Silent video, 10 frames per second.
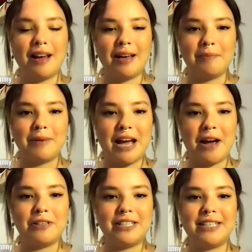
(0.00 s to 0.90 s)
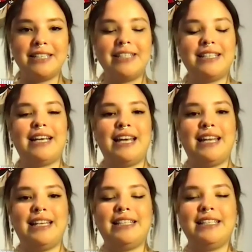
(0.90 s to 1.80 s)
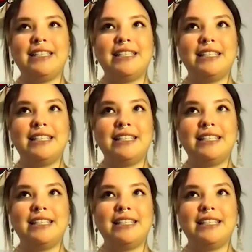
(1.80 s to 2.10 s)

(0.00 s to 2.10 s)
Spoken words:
I'm Cowichan, and